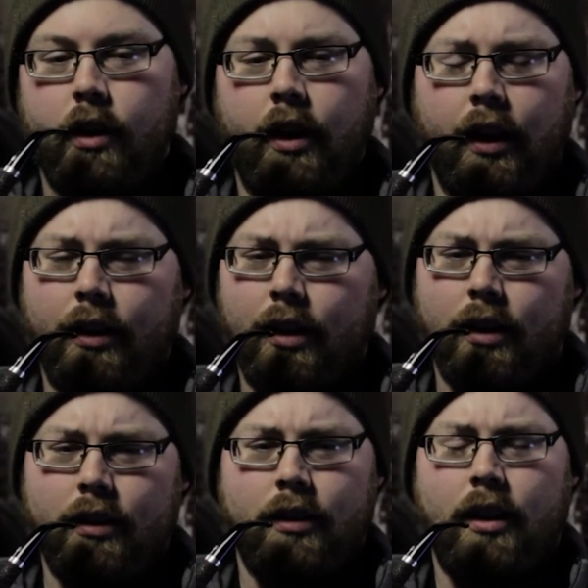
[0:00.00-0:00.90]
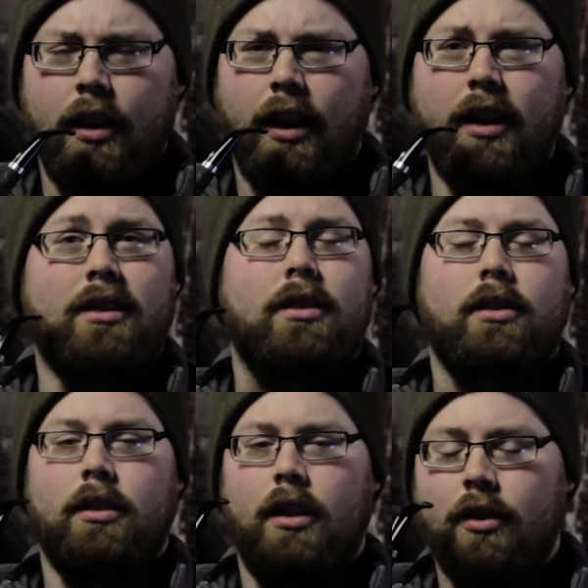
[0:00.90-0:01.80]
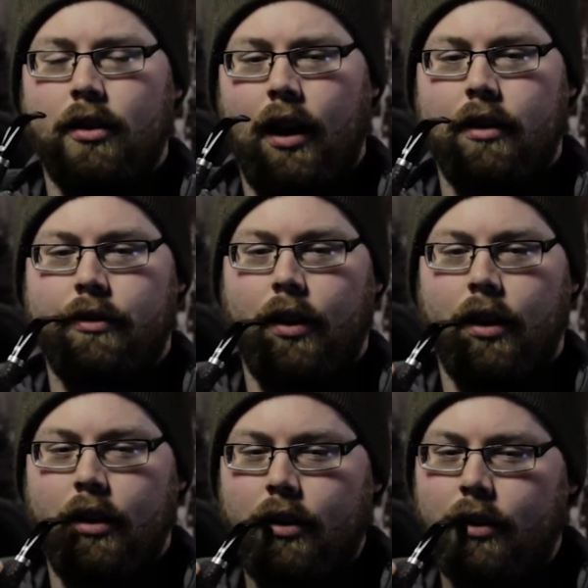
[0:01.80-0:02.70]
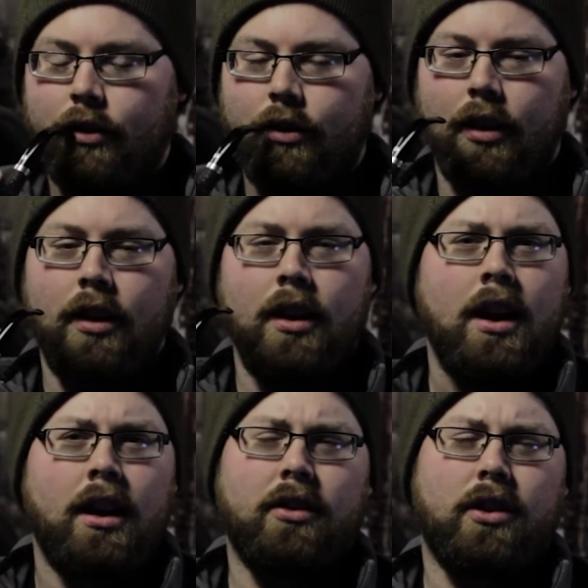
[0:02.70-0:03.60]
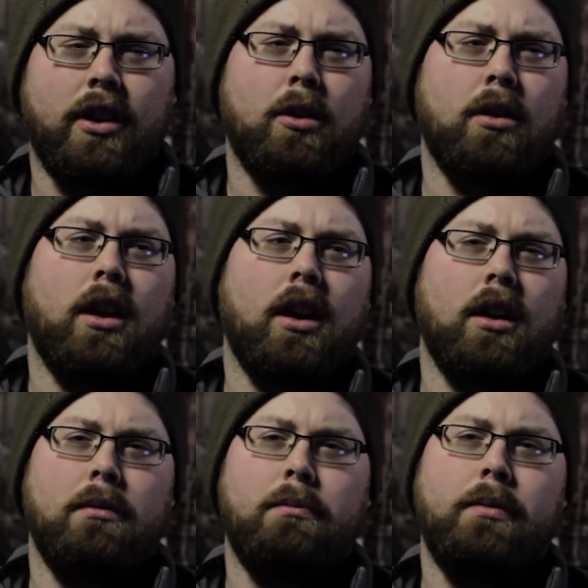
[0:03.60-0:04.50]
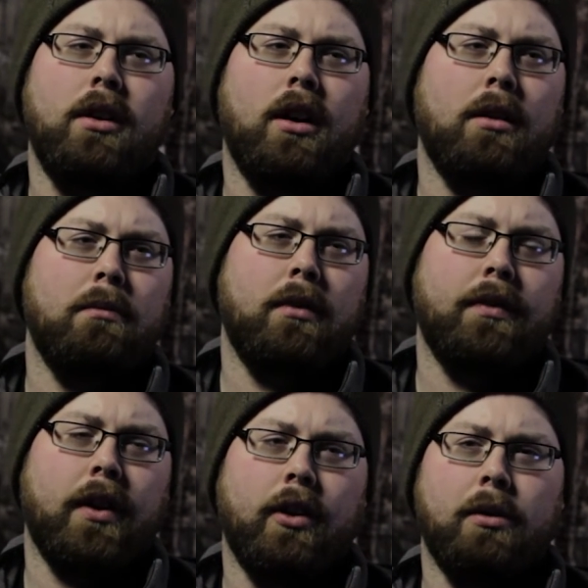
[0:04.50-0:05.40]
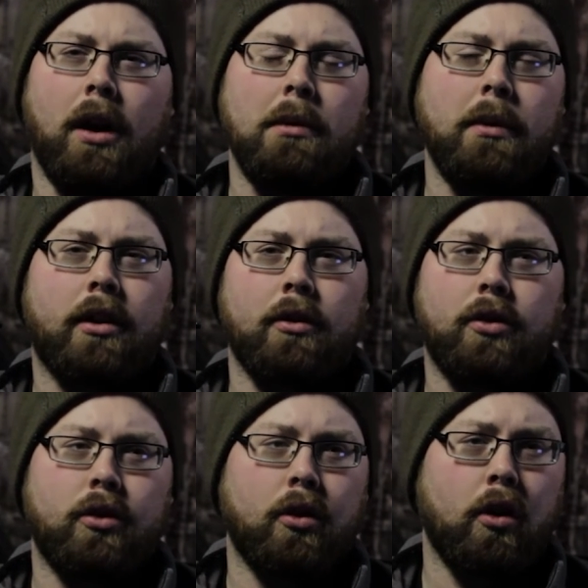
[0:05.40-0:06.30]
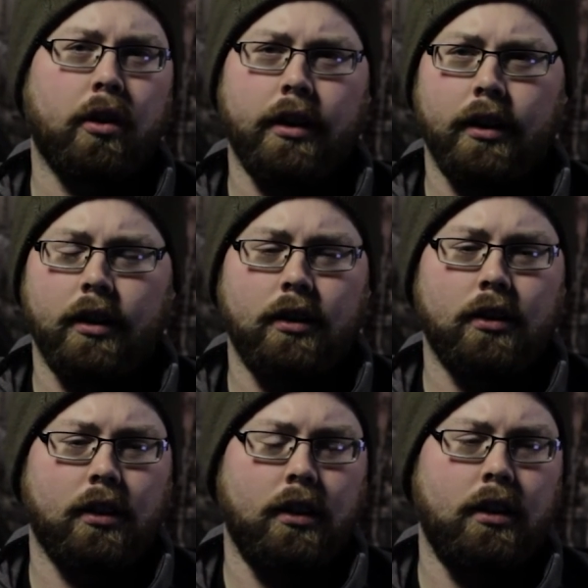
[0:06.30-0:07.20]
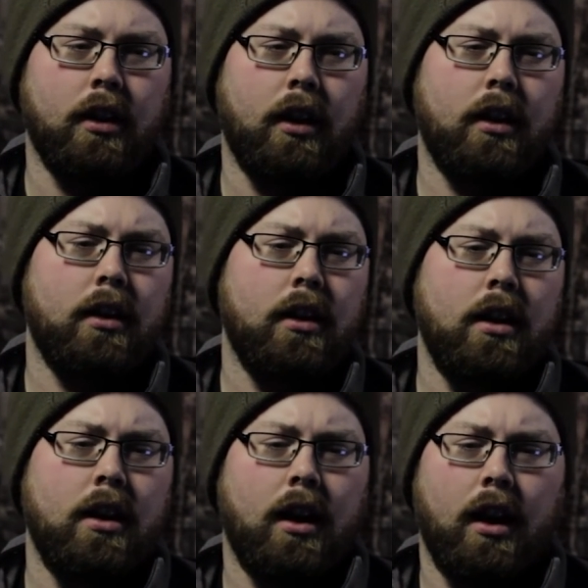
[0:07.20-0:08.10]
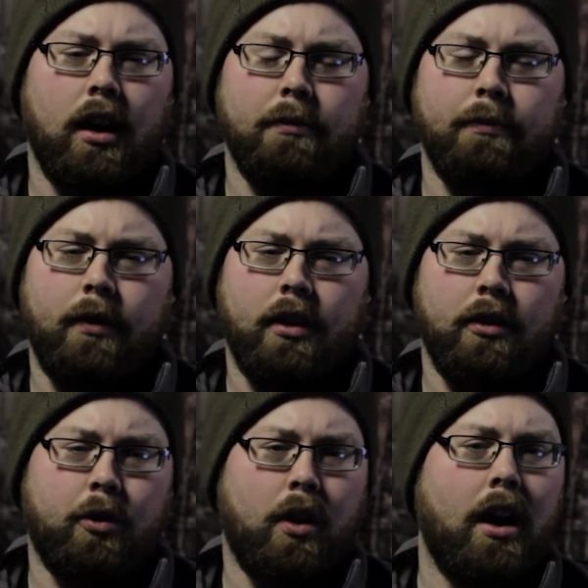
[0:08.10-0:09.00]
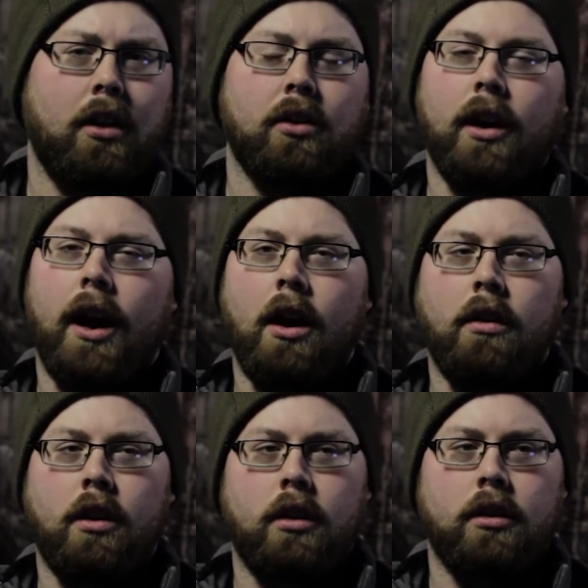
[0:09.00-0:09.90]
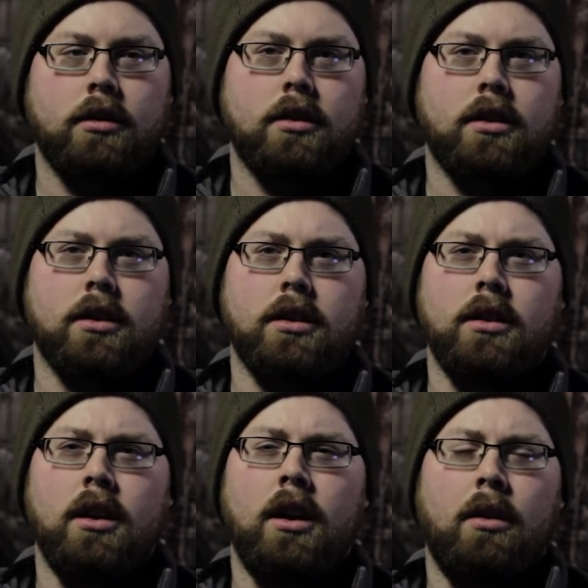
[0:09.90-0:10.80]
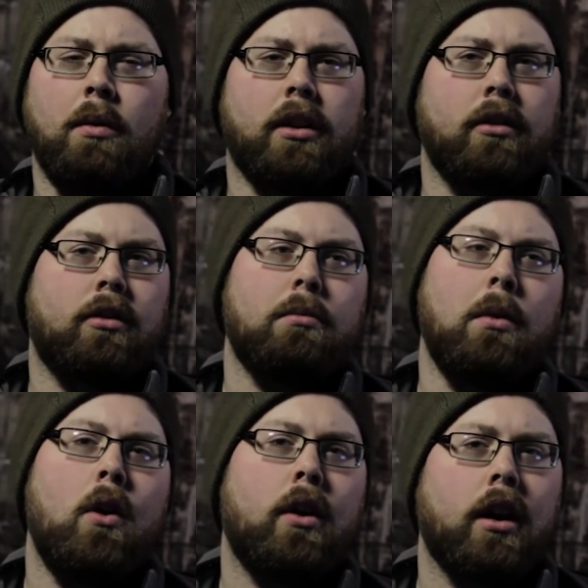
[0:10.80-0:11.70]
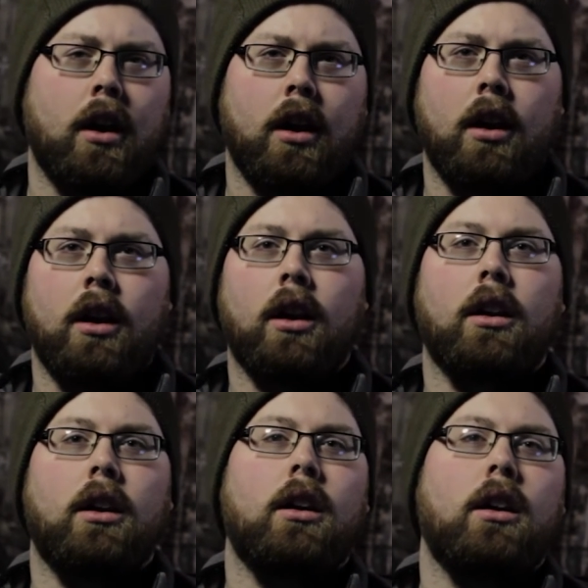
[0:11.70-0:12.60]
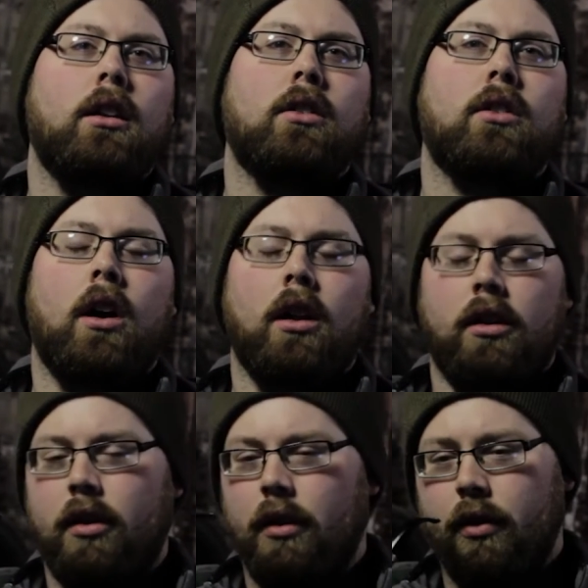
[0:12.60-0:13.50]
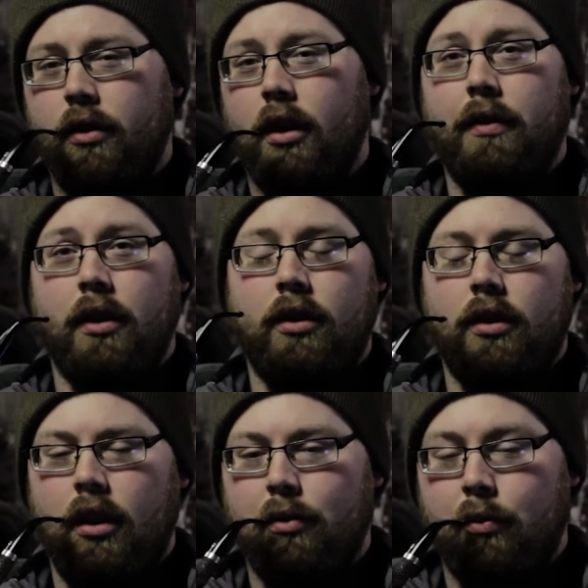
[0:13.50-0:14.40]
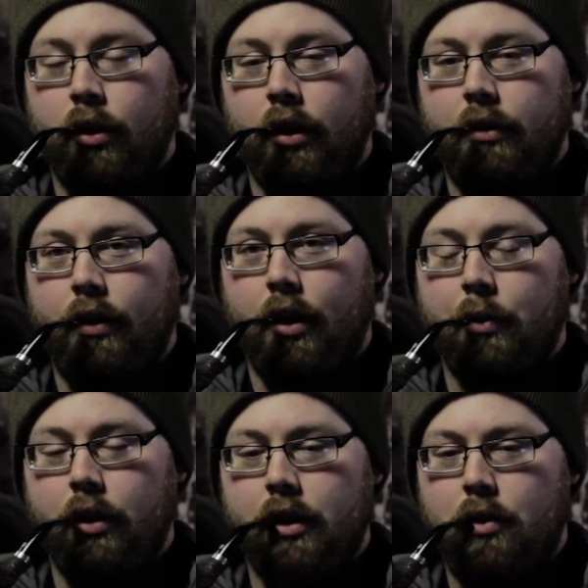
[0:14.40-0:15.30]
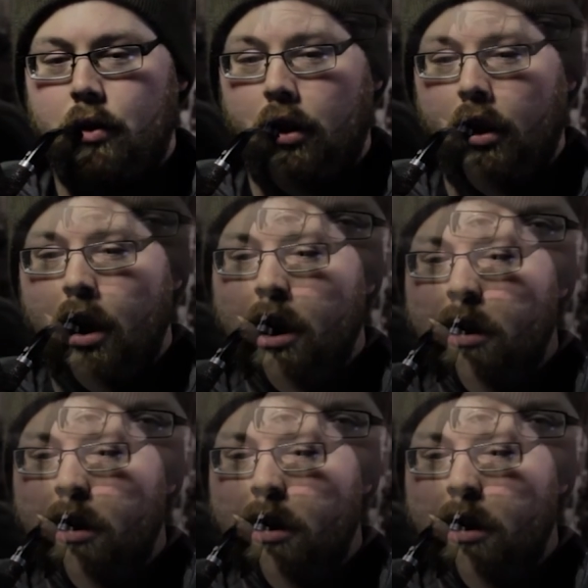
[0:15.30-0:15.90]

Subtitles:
and it's a lot of fun just to hear the various pipe makers' stories and their trials and errors and what they're smoking and just all this different stuff. It's really fun, really cool.